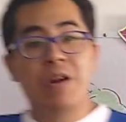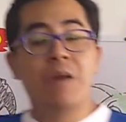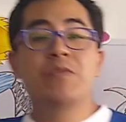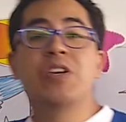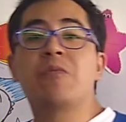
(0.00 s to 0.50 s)

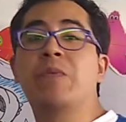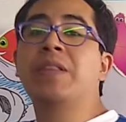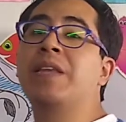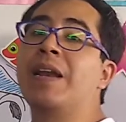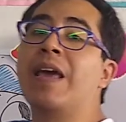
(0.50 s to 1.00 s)
object
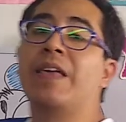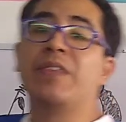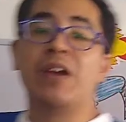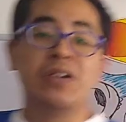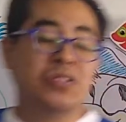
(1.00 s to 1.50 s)
with the
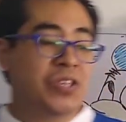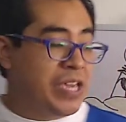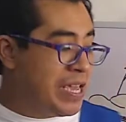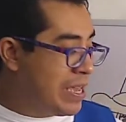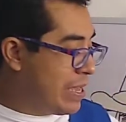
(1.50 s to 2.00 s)
letter
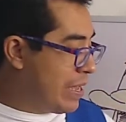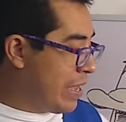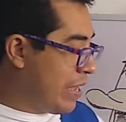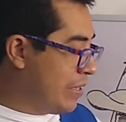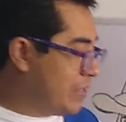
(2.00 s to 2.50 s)
D
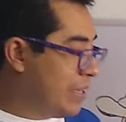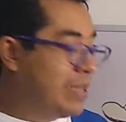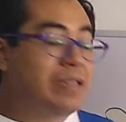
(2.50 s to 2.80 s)
is